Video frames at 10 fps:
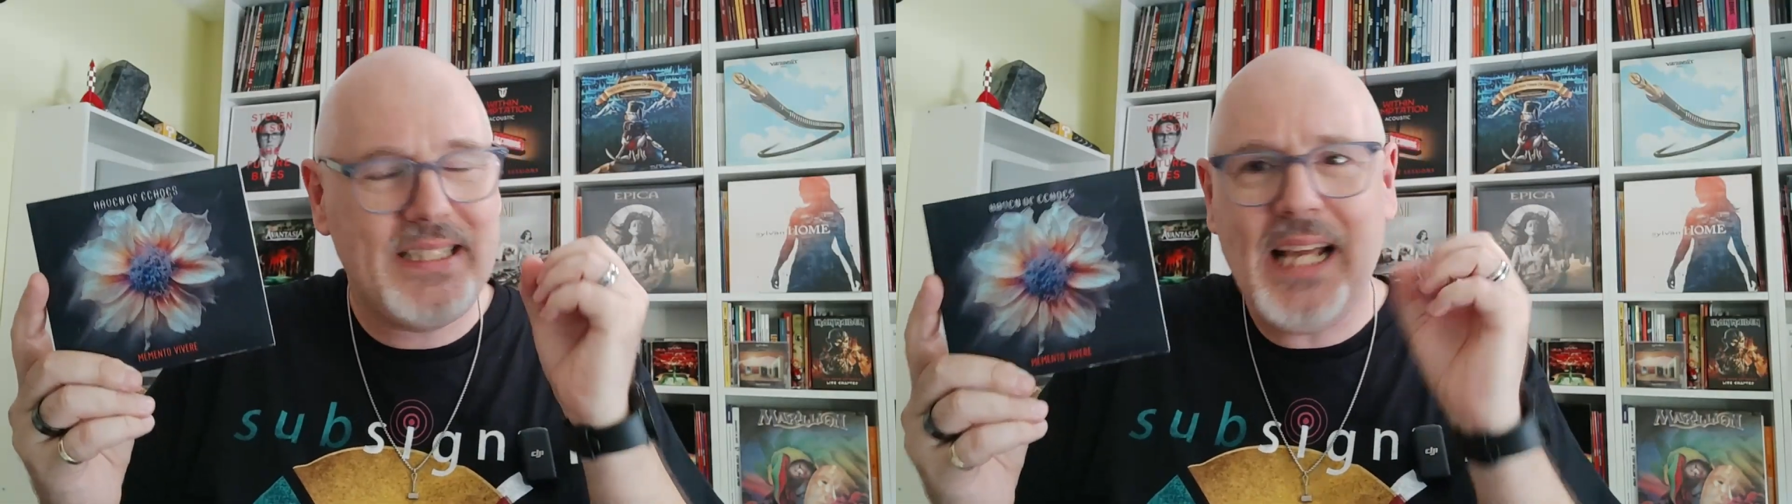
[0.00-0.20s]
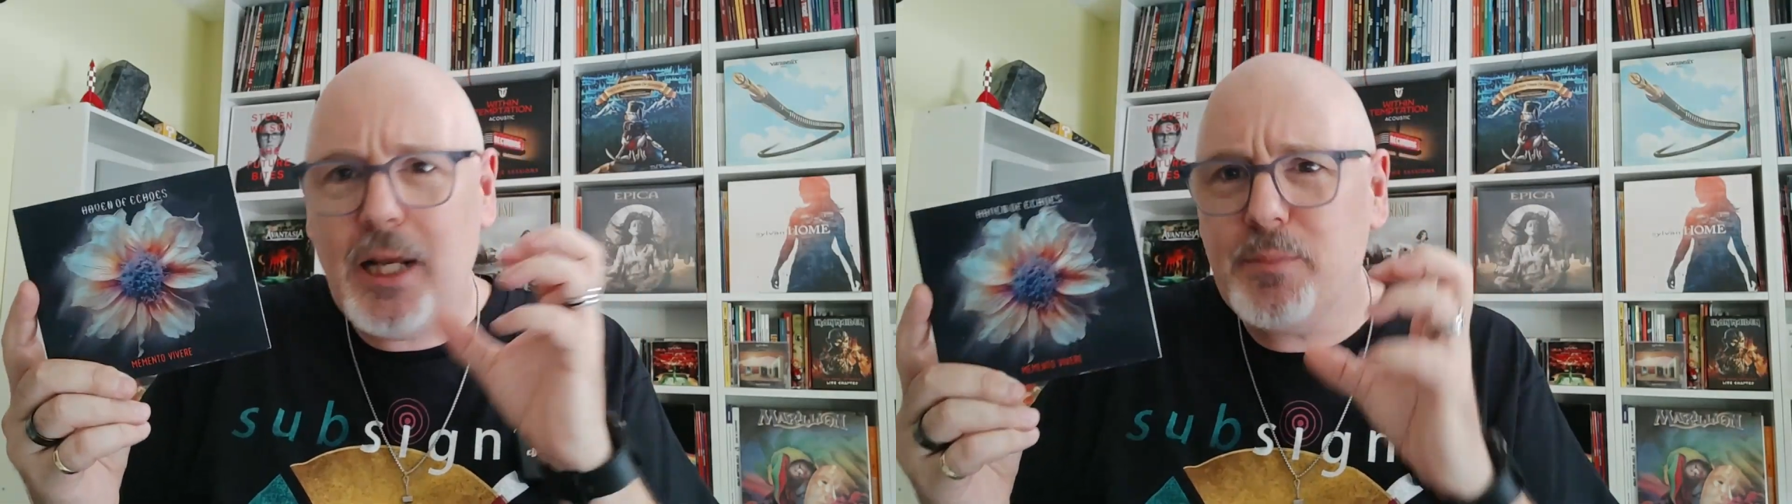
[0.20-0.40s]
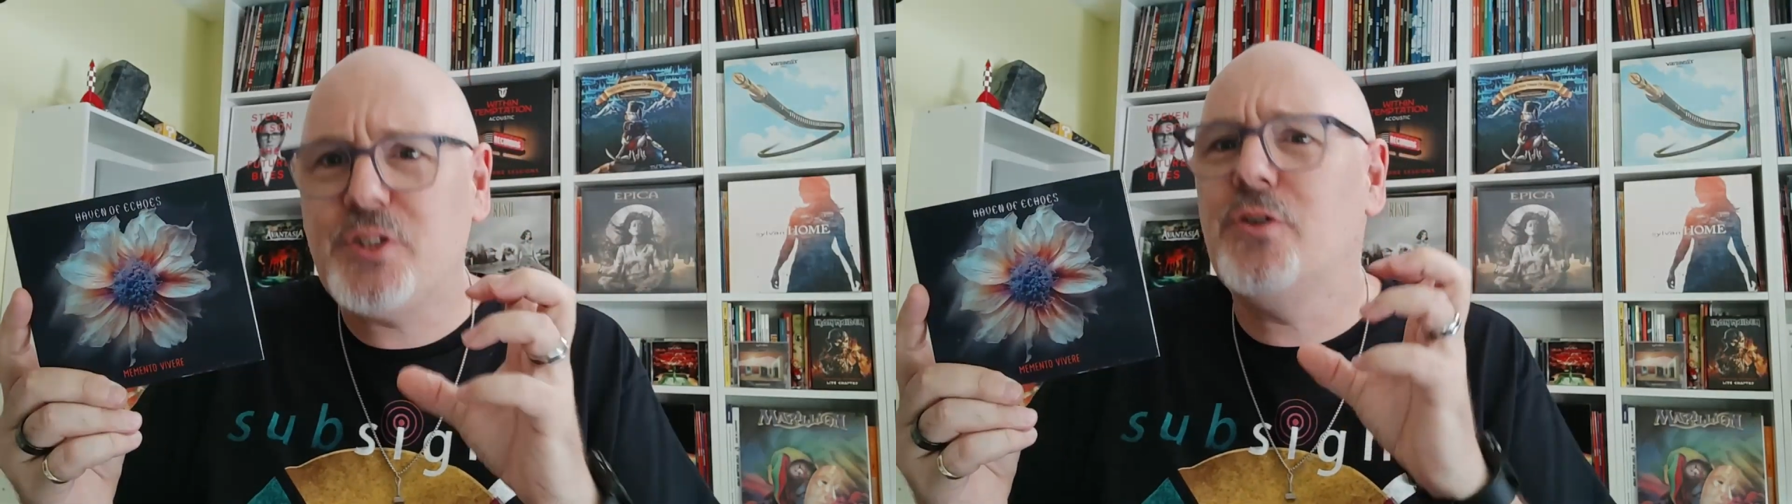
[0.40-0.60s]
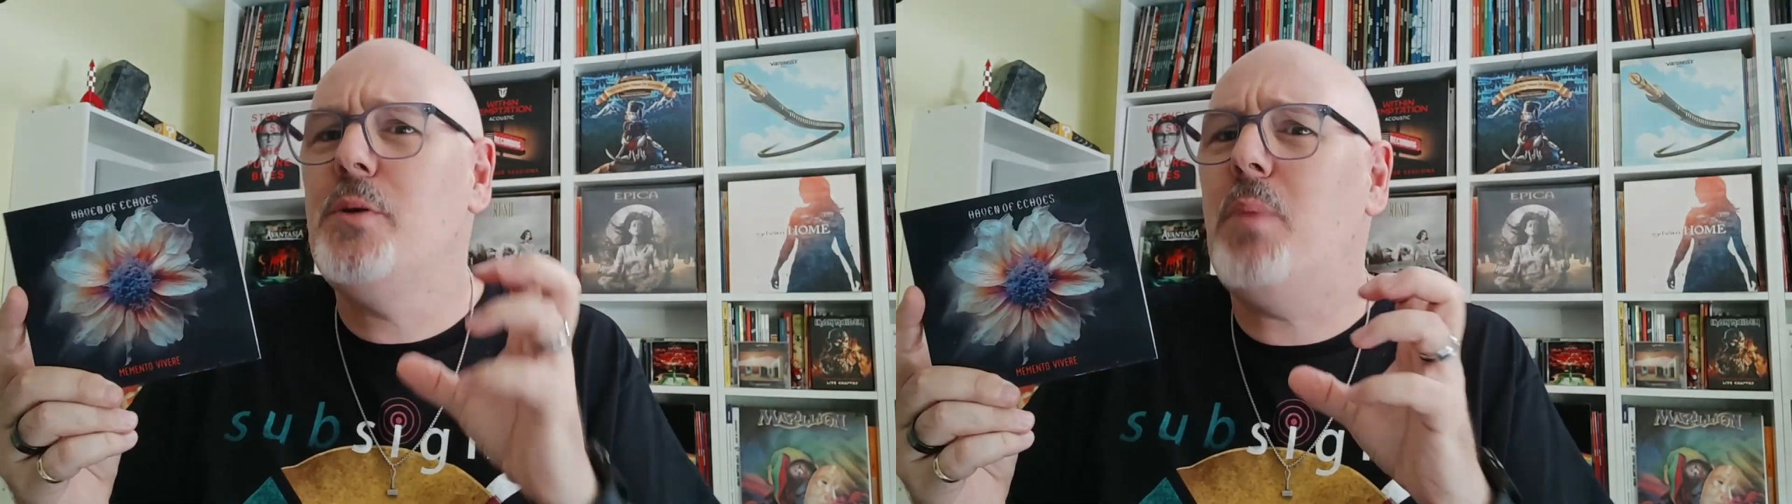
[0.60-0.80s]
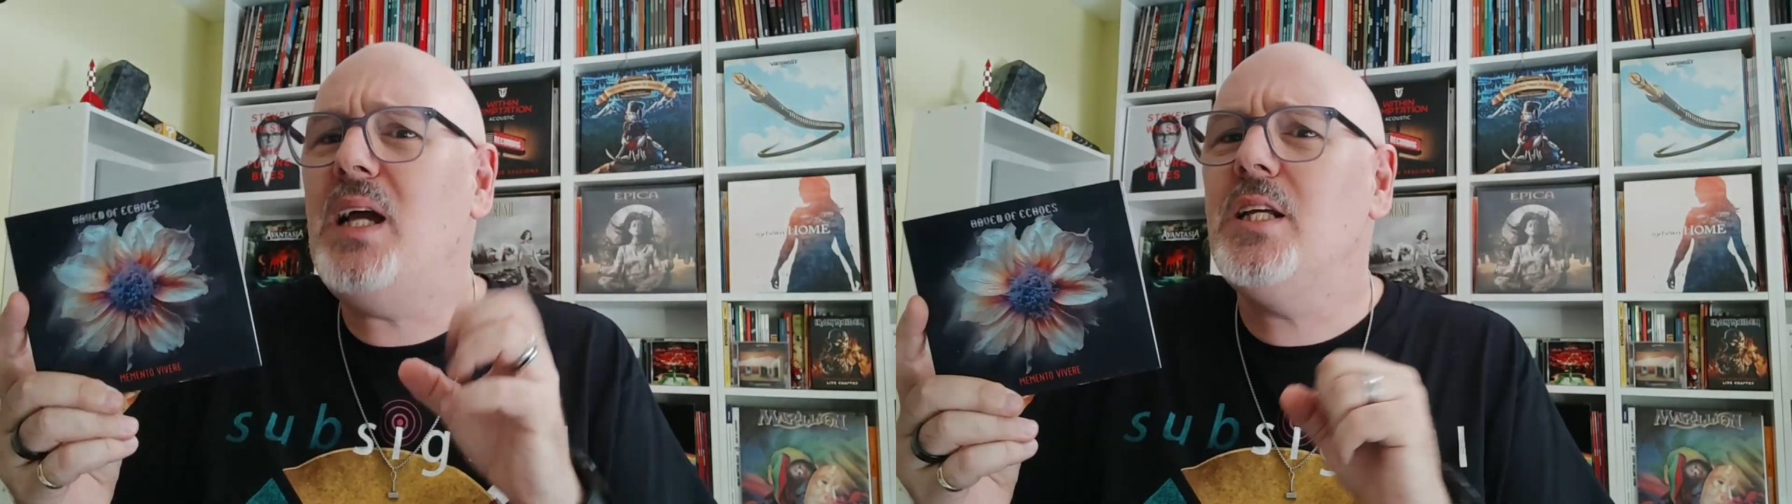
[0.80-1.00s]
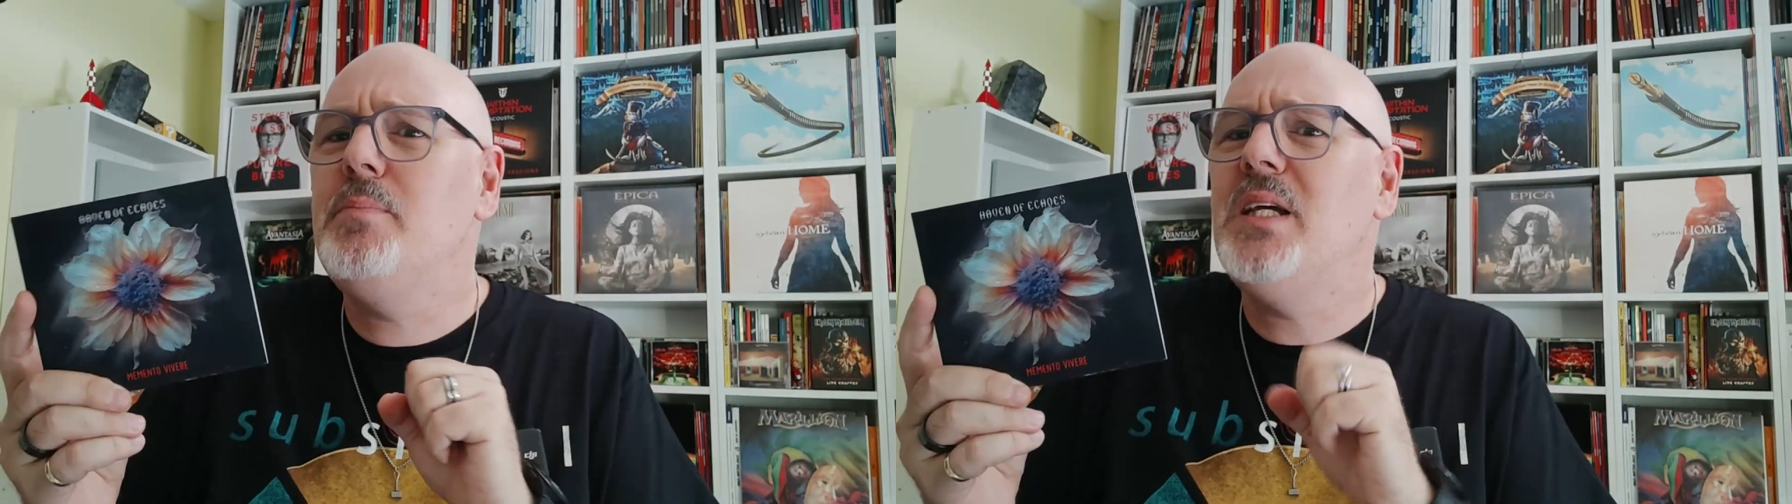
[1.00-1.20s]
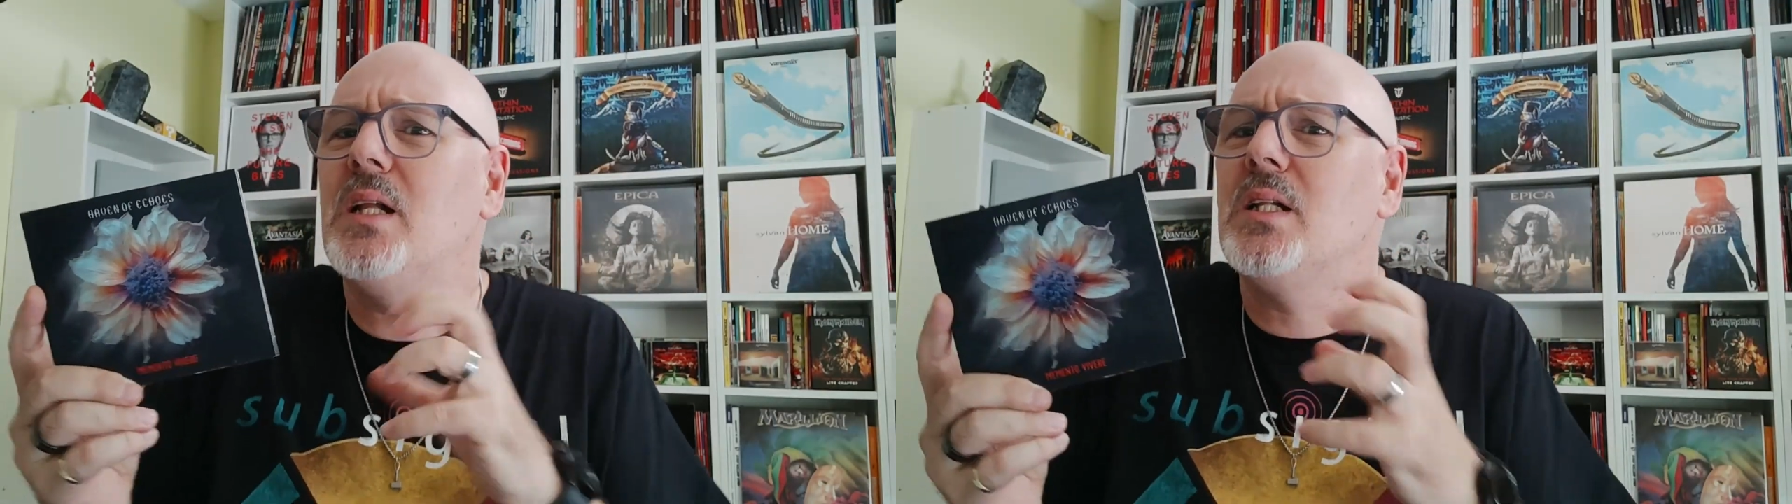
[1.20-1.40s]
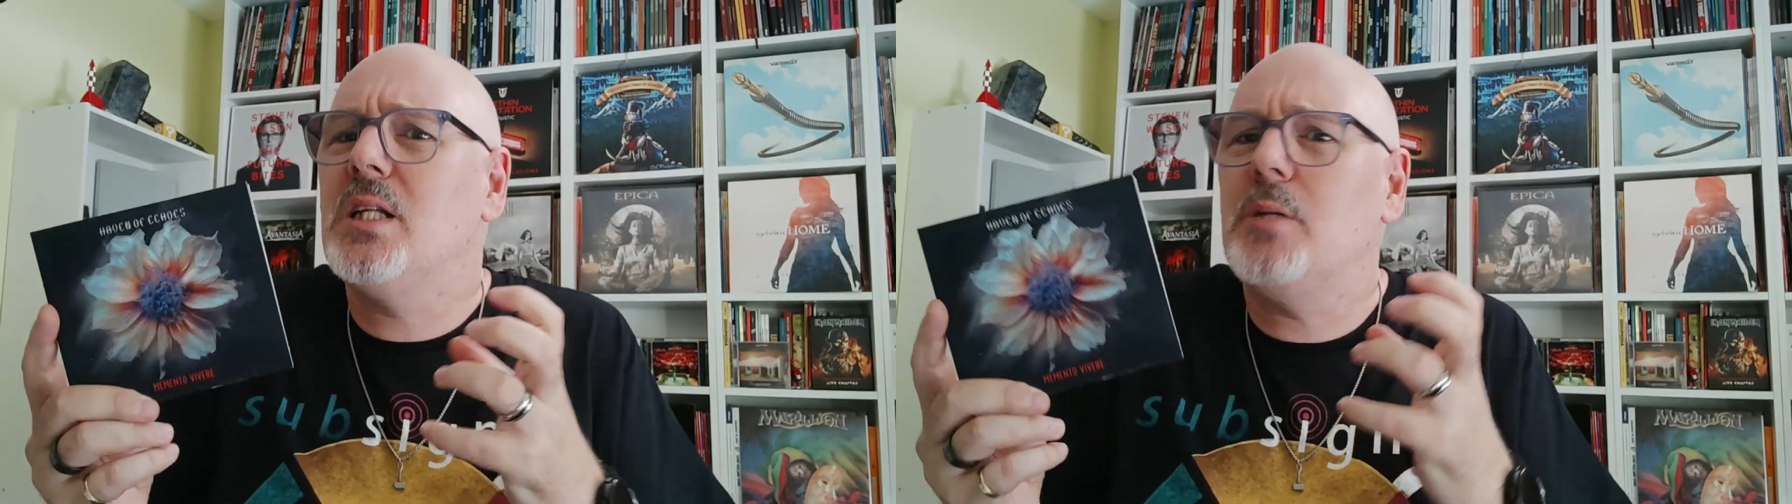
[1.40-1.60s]
The atmosphere reminded me
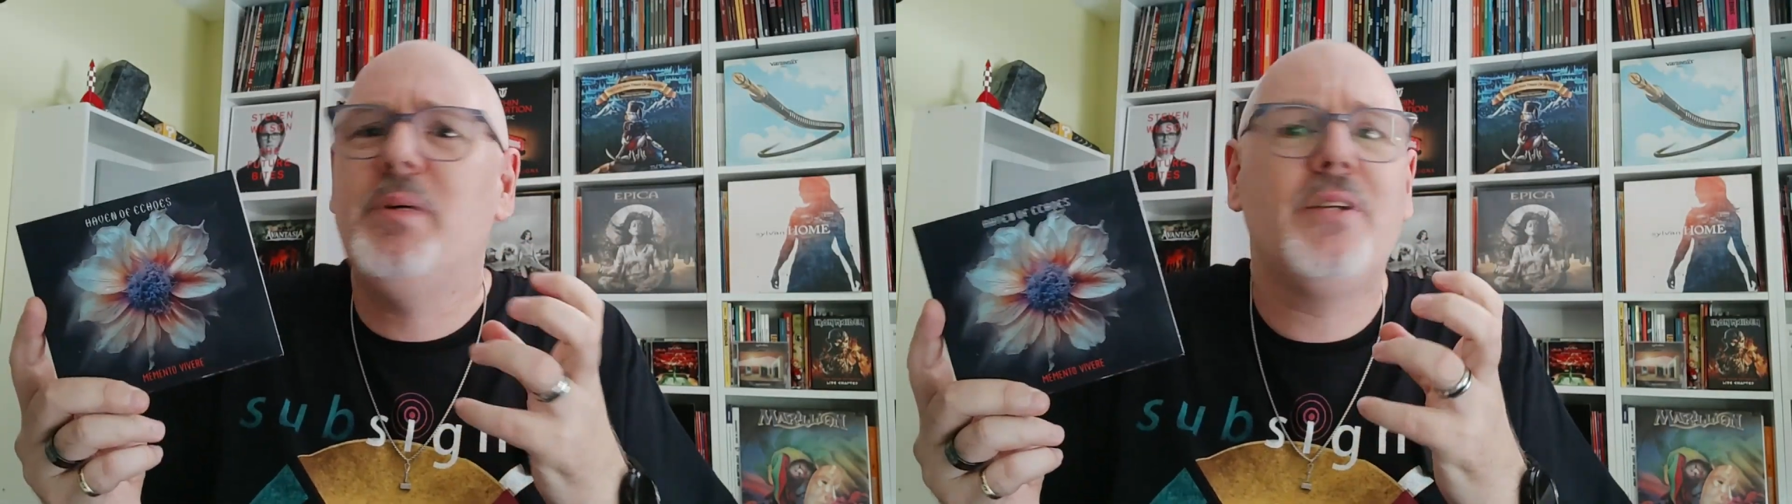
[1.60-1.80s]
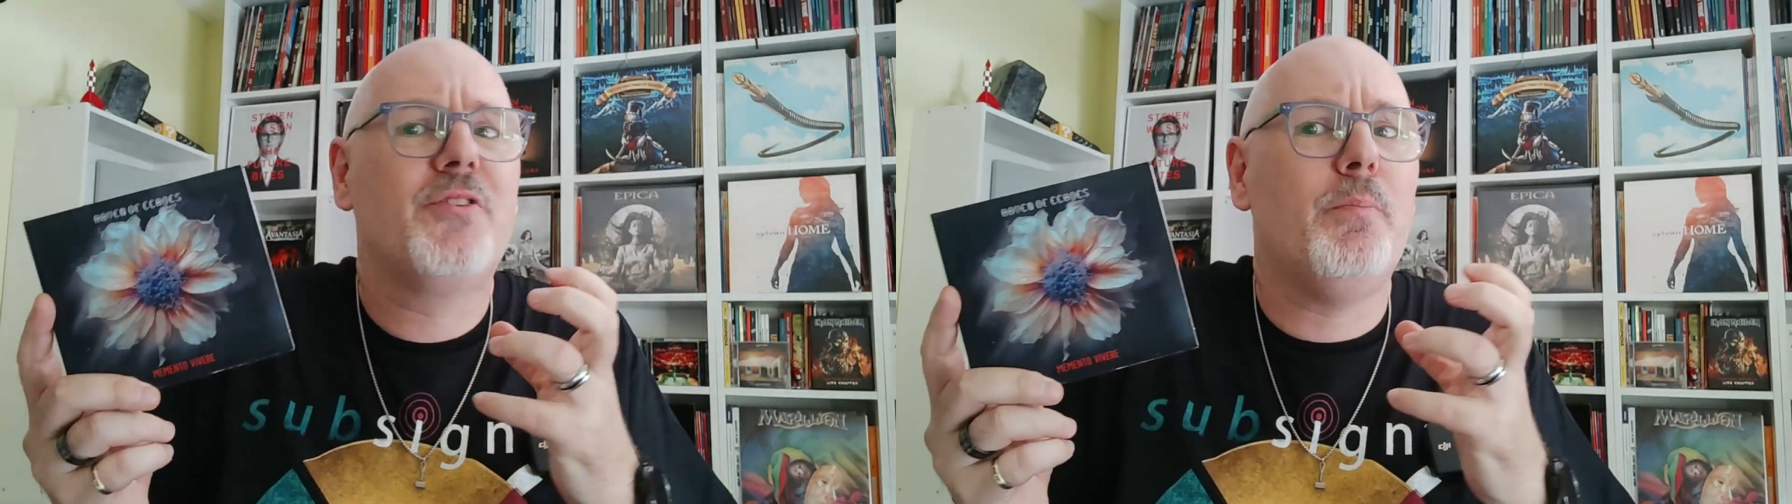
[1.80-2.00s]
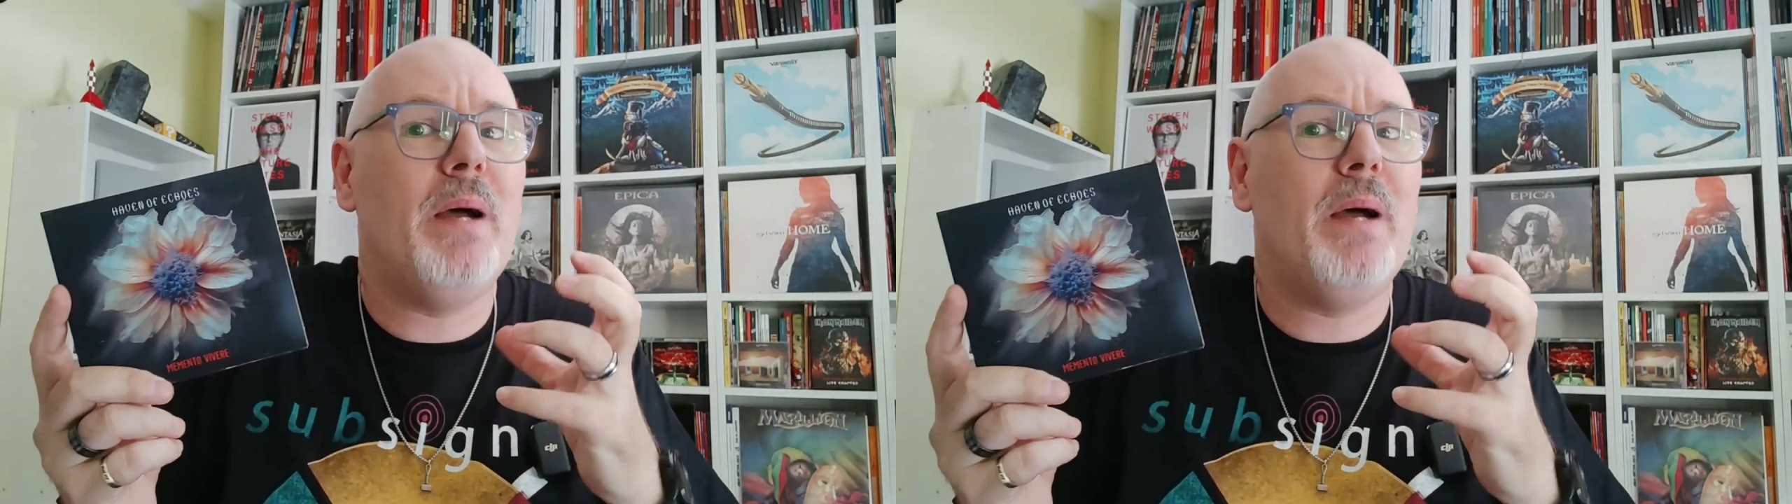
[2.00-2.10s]
a little bit of the